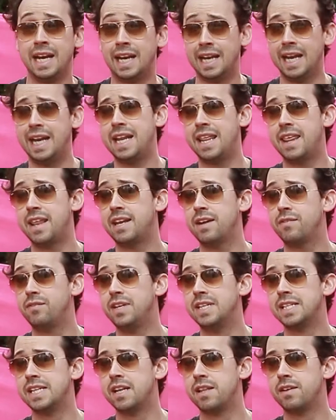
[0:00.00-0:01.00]
Clearly there definitely
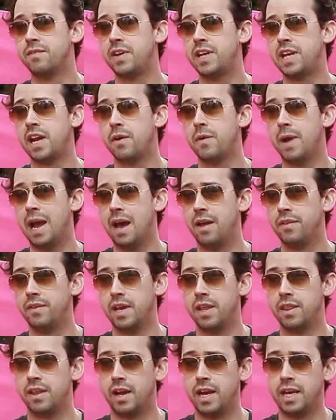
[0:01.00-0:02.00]
is another video out
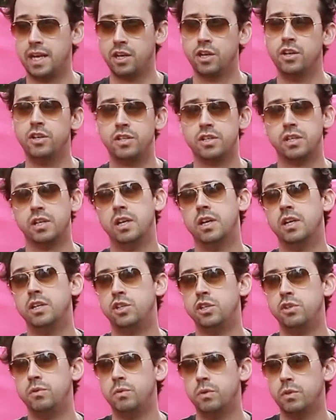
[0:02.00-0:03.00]
there that I could
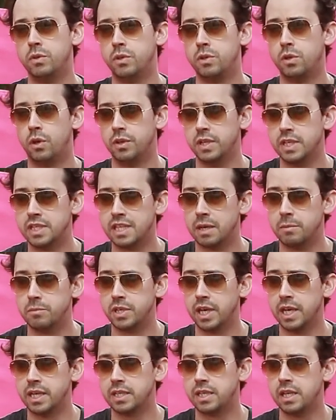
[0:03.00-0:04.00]
do on this
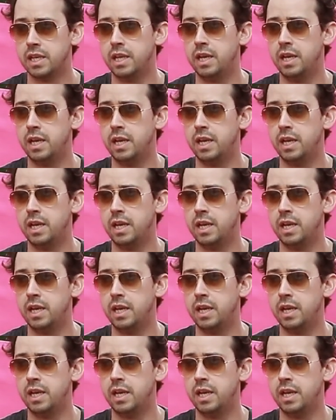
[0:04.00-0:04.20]
subject.